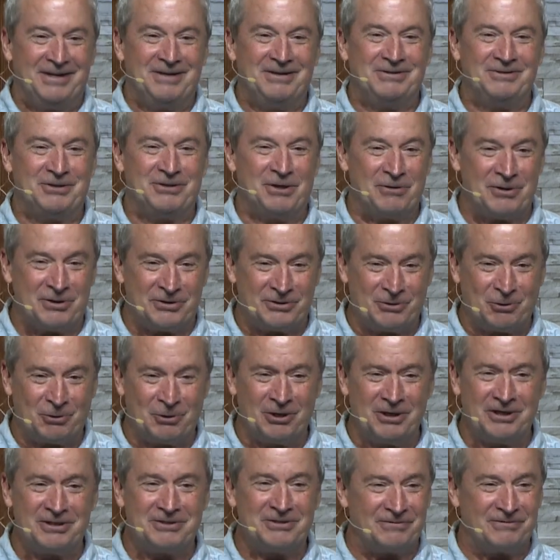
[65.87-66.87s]
so the
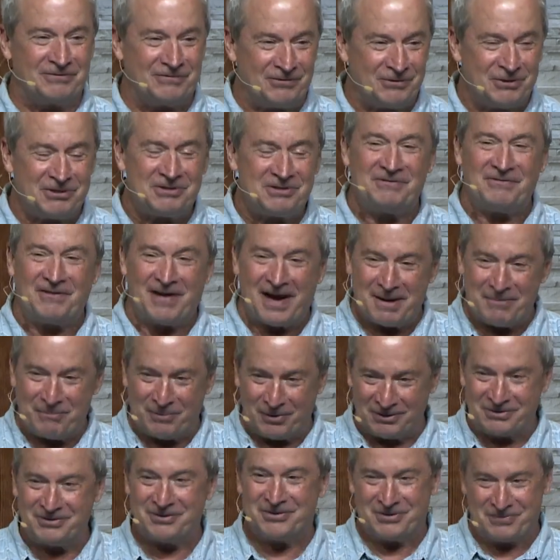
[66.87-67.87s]
Torah is the first five
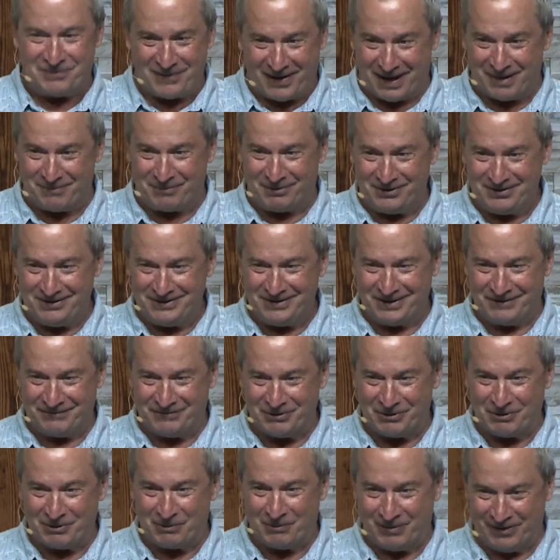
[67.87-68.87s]
books of the Bible, if
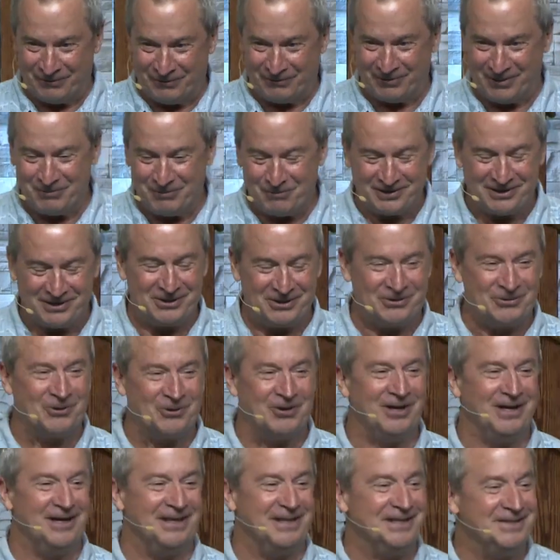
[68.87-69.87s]
you're wondering what the
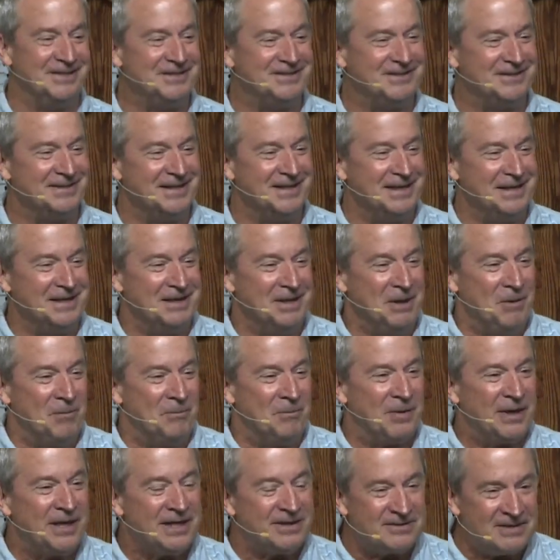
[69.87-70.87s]
Torah is.
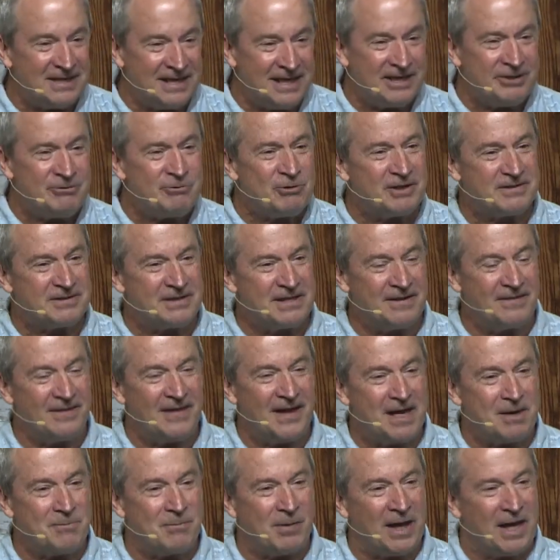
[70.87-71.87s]
But it's an interesting
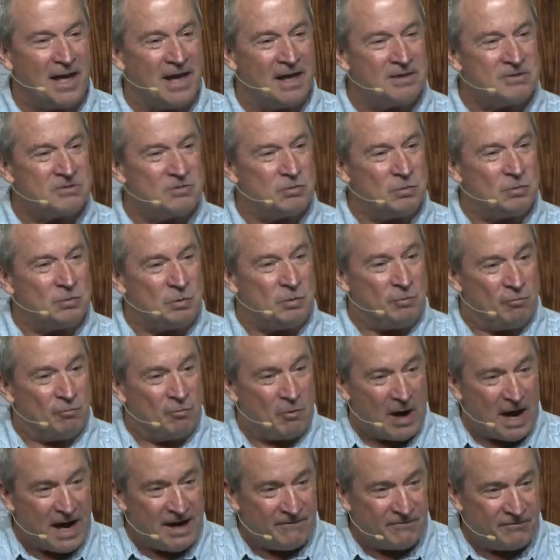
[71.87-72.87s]
thing because
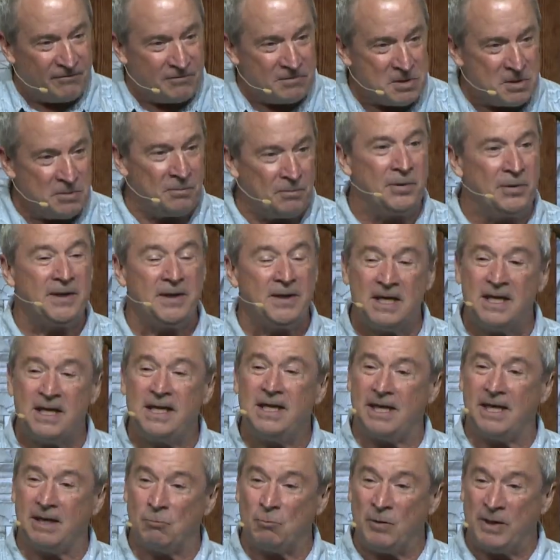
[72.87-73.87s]
right from the
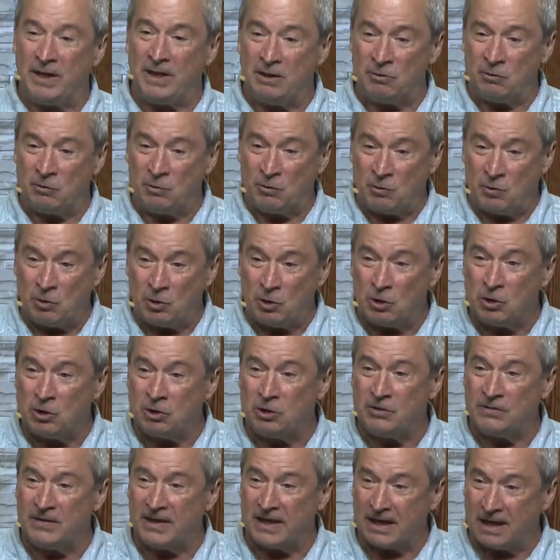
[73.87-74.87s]
beginning, we
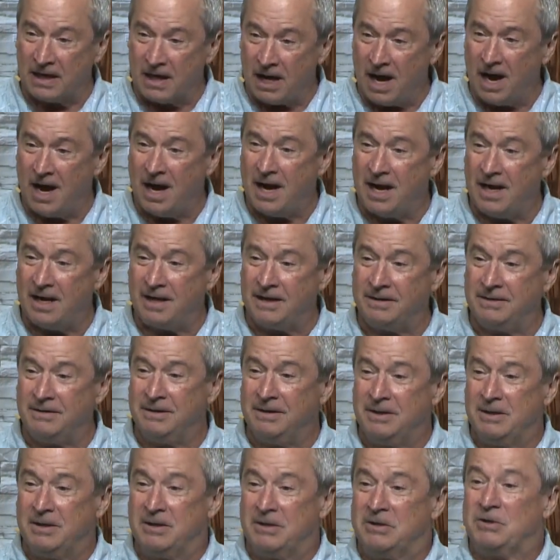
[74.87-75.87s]
learn that God
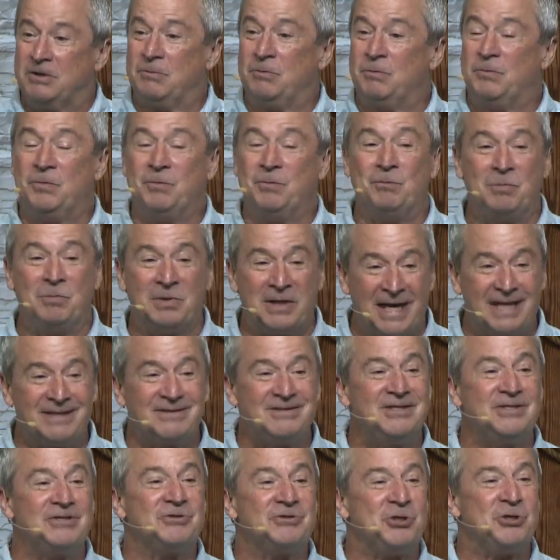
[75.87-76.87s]

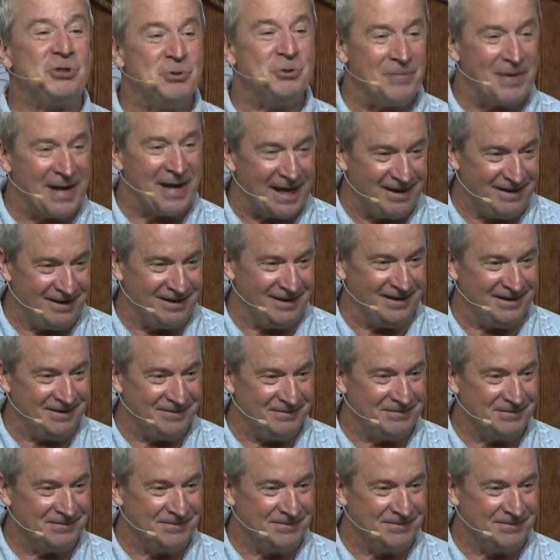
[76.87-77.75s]
blesses humanity.